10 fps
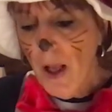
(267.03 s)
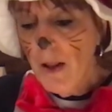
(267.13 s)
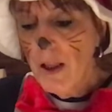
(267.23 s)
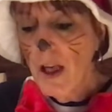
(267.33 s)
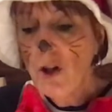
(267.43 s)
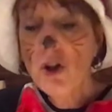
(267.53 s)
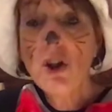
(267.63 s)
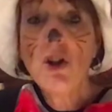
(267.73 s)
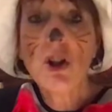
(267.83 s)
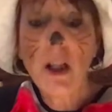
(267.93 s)
Then she
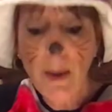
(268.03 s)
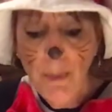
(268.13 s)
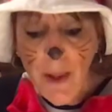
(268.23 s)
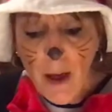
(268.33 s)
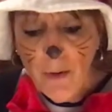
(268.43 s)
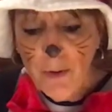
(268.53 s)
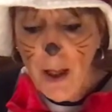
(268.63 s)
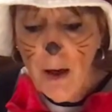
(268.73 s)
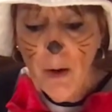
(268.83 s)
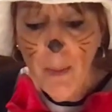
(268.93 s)
schlepped that
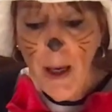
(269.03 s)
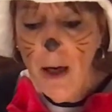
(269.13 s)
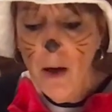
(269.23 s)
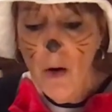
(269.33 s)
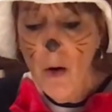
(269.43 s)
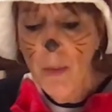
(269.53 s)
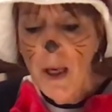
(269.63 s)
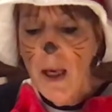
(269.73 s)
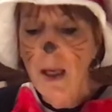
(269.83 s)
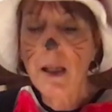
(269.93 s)
flour back home
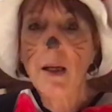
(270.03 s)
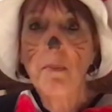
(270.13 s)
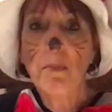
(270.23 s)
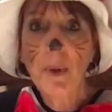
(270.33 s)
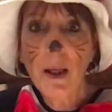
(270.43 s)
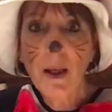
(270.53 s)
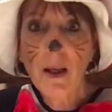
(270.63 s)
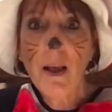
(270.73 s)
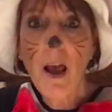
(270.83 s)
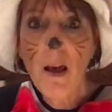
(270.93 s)
in a
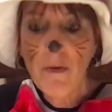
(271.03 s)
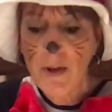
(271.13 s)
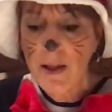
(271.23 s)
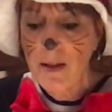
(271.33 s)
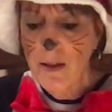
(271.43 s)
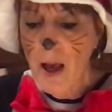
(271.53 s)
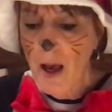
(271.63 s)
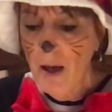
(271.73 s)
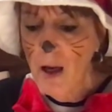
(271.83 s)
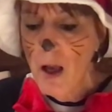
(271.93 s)
big, heavy
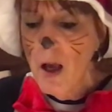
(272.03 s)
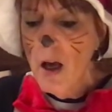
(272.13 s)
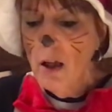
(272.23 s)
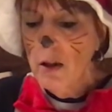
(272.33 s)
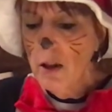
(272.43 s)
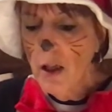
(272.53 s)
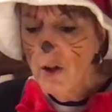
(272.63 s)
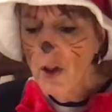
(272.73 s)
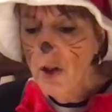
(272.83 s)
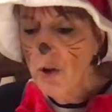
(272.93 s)
sack,
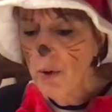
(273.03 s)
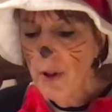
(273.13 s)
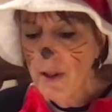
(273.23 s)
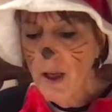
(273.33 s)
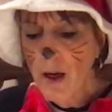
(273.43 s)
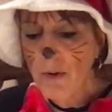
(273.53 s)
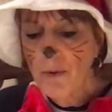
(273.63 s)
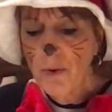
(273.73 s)
clucking to herself